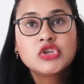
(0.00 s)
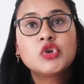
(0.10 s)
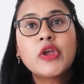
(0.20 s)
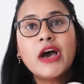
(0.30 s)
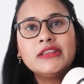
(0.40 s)

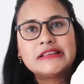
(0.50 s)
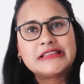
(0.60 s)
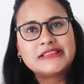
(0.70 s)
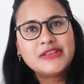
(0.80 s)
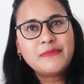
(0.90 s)
So yeah, this
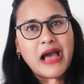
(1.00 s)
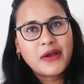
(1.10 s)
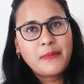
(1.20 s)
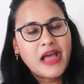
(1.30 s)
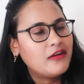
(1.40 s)
is the
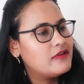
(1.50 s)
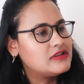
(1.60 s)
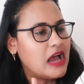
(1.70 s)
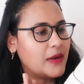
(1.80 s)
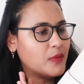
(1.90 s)
backpack
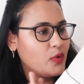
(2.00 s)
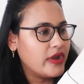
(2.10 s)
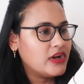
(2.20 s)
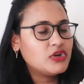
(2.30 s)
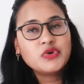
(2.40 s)
which I am going